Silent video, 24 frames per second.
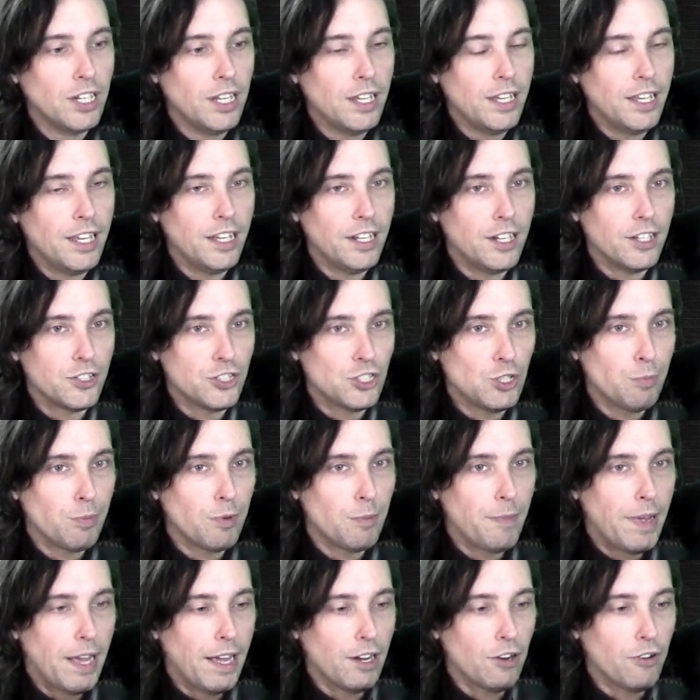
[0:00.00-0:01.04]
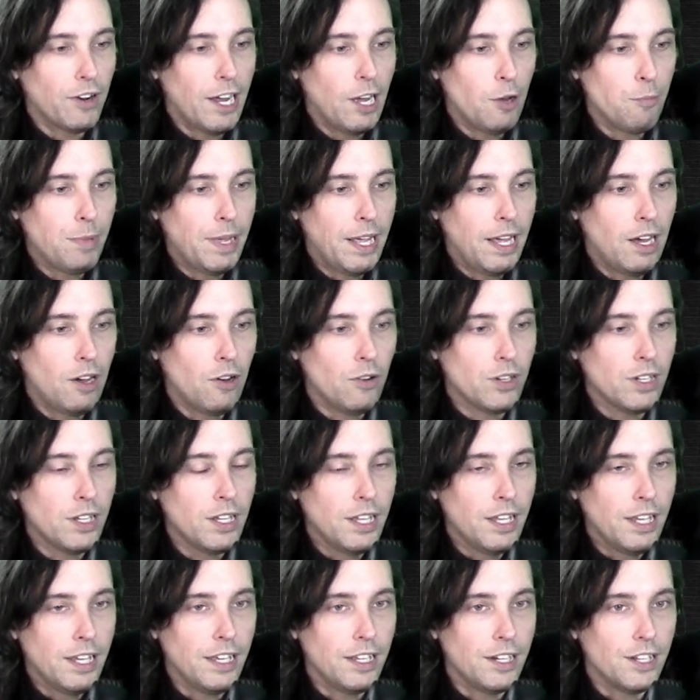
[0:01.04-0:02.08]
He does Superman ground pound.
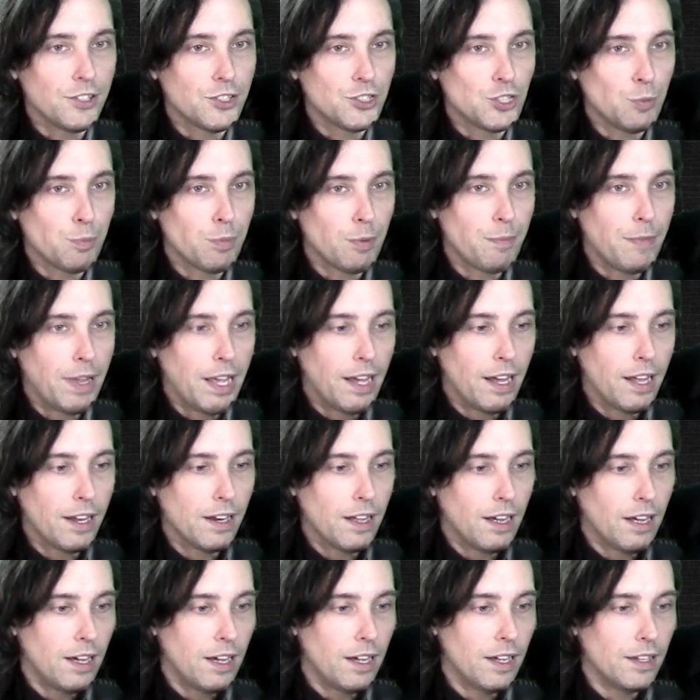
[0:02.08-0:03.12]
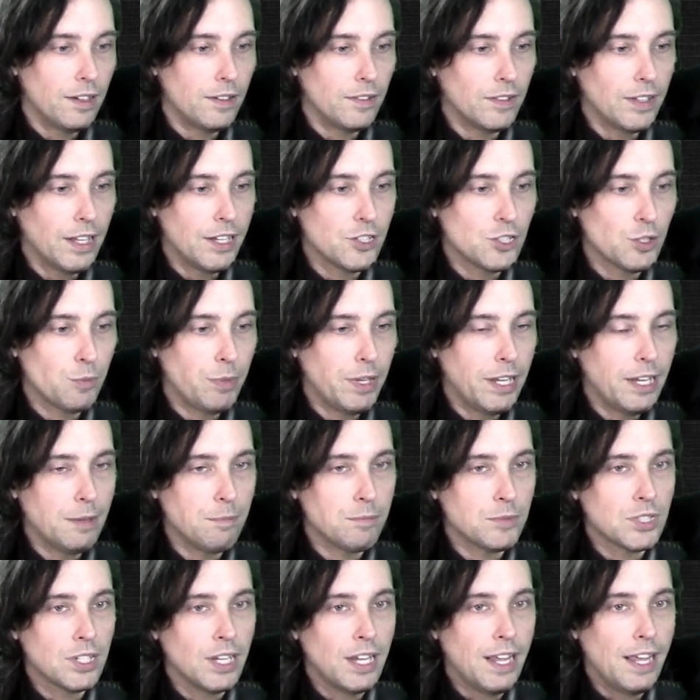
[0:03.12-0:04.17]
He does Superman laser
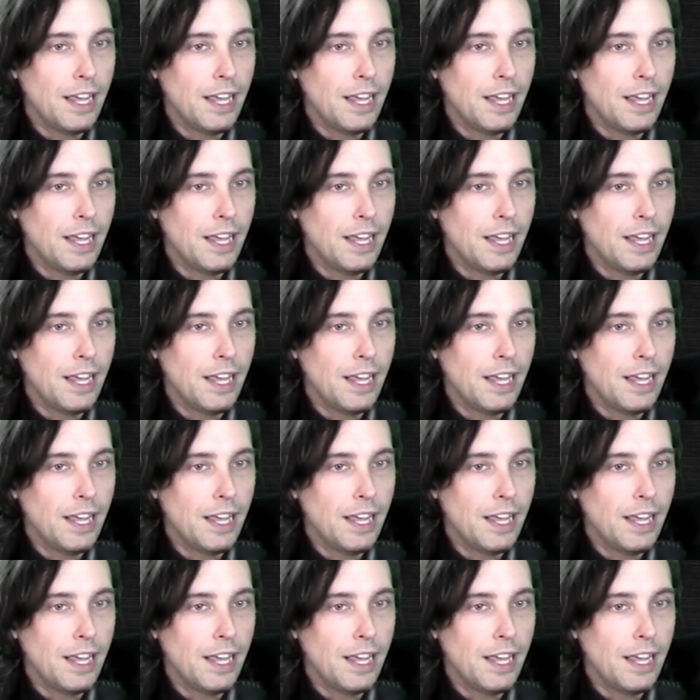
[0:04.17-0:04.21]
beams,